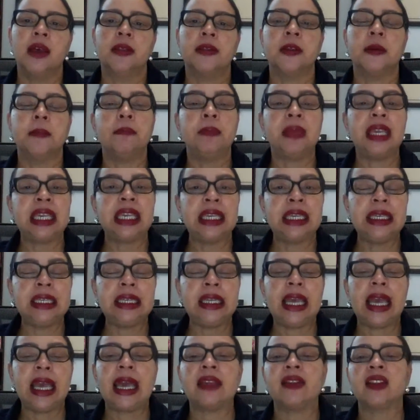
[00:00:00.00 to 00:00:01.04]
The
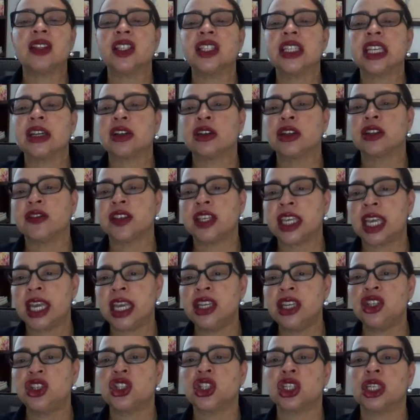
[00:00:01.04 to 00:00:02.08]
mean and the standard
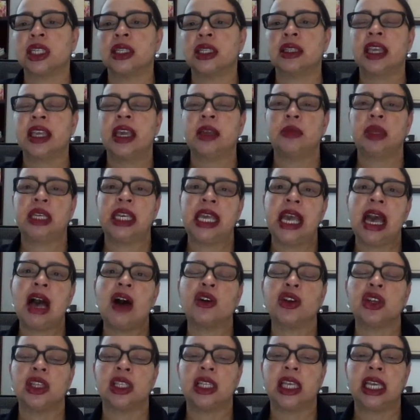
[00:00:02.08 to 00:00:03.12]
deviation can be
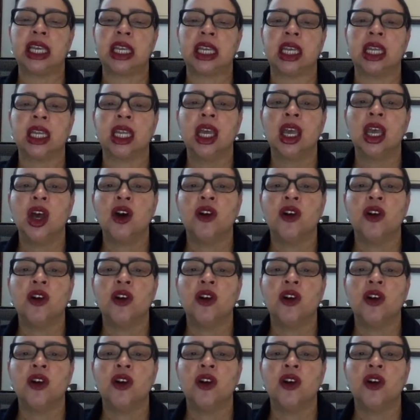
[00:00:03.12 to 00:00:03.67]
calculated